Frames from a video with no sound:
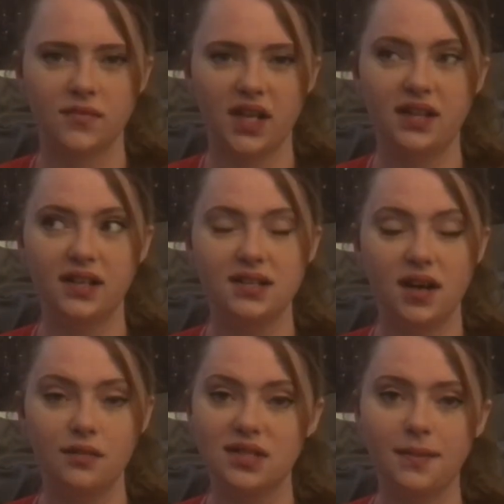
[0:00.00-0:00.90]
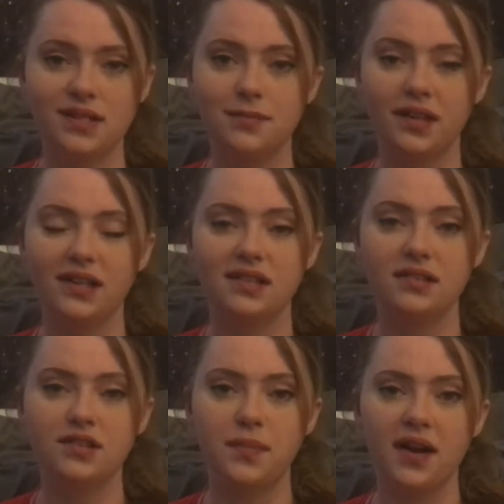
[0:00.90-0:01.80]
I think it's our responsibility
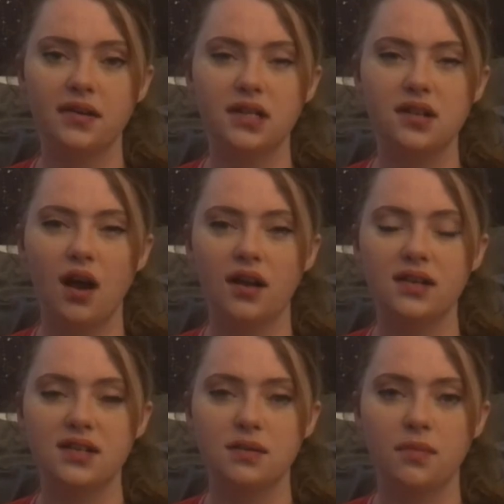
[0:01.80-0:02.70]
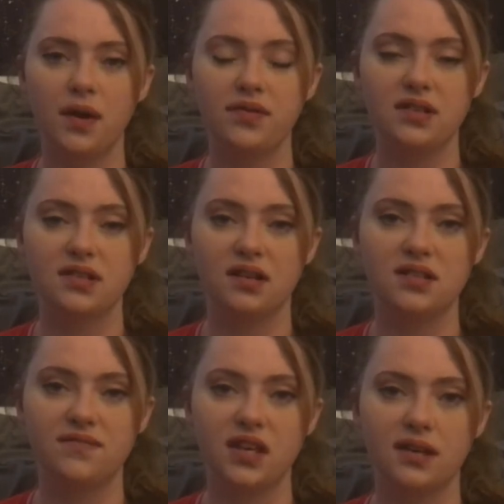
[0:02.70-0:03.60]
to do better in talking to them about these
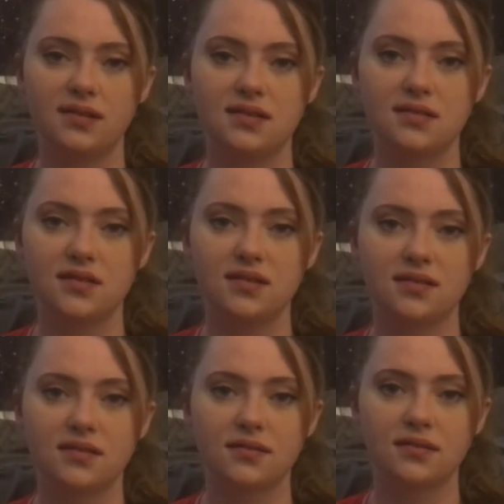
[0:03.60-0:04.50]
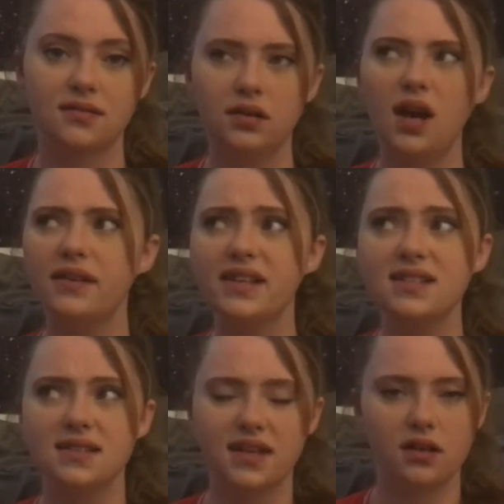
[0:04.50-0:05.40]
kinds of things. Not
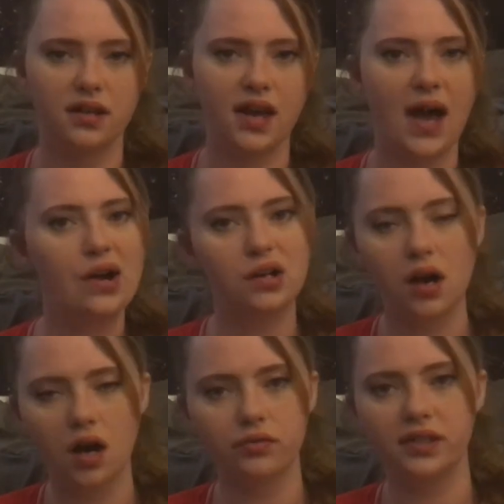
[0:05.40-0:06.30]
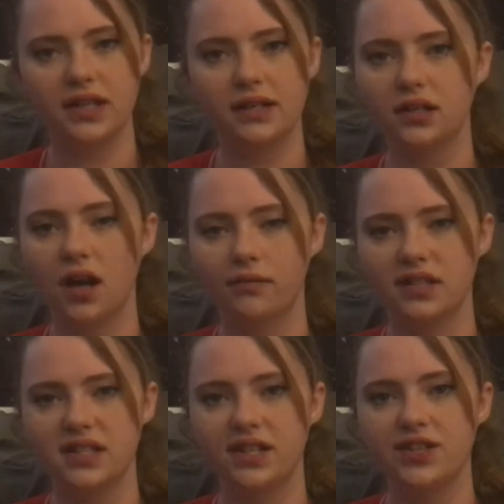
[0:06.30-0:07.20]
necessarily alcohol-related
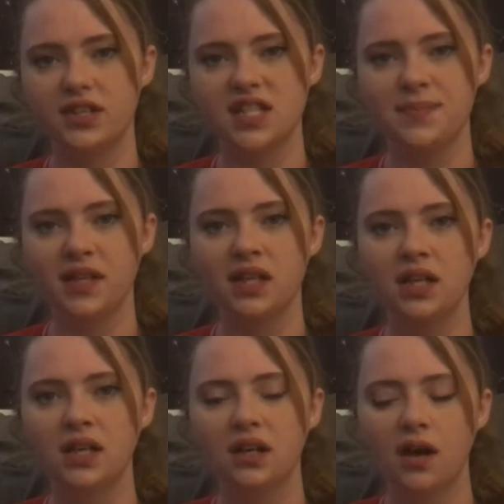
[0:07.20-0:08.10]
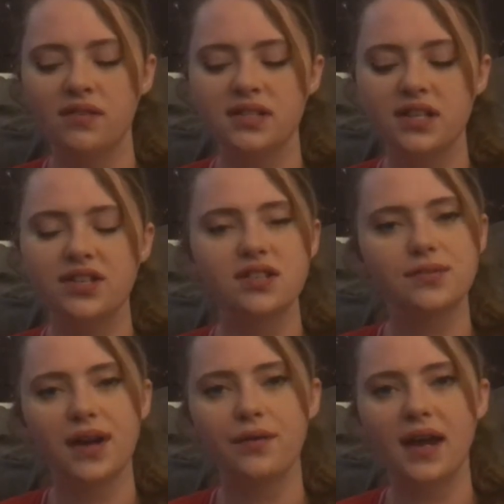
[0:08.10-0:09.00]
conversations, but
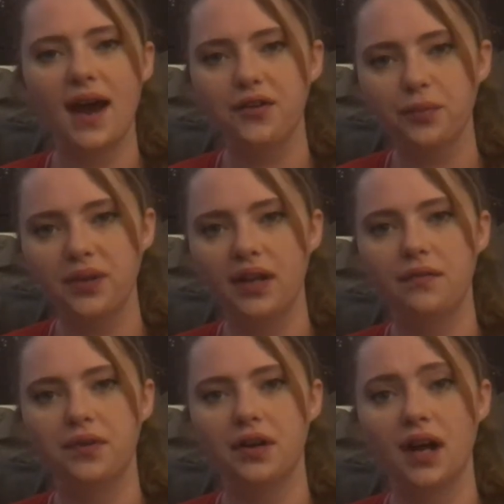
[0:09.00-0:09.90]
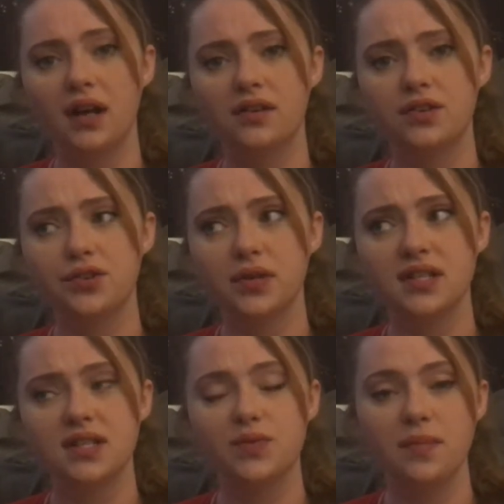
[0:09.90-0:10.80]
conversations around adult behavior and the
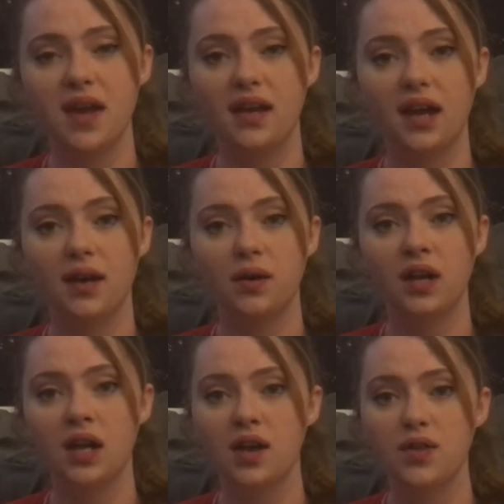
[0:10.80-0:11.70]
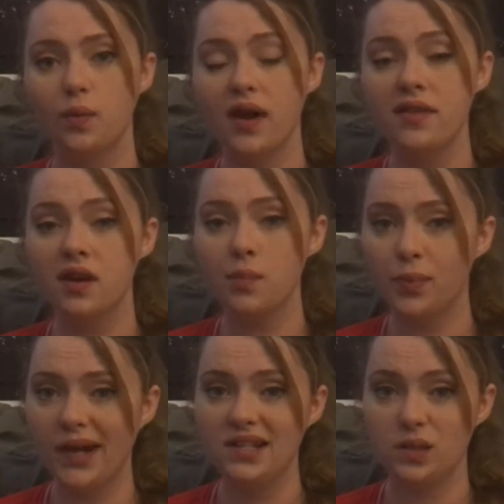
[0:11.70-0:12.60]
choices we make and the way that our
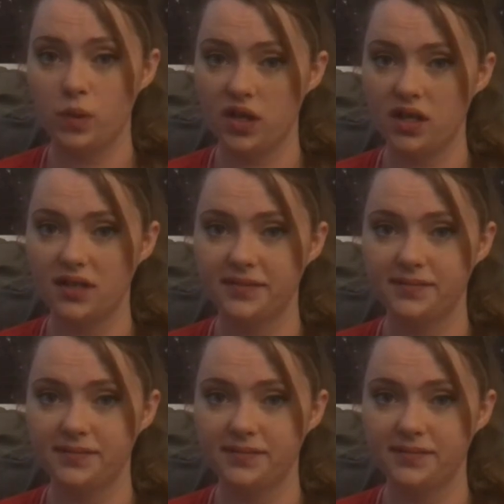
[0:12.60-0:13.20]
brains work.